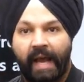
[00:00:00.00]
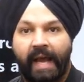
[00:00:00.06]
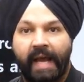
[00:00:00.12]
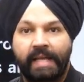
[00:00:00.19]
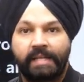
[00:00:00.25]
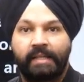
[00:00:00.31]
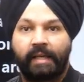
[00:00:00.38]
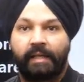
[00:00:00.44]

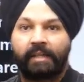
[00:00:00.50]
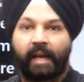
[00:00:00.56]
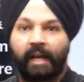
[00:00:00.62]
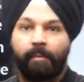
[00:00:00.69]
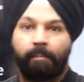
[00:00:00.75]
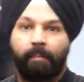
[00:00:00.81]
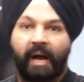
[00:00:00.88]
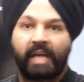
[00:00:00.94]
as the
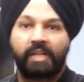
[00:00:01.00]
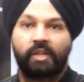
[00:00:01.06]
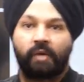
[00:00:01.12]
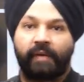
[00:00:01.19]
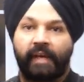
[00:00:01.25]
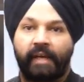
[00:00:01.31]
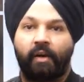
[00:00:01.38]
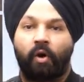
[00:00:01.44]
time
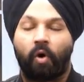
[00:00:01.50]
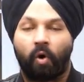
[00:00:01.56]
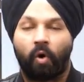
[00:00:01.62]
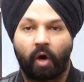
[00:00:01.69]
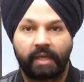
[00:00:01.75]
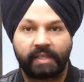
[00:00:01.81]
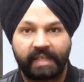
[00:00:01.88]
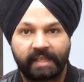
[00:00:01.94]
passed away
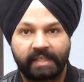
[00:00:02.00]
or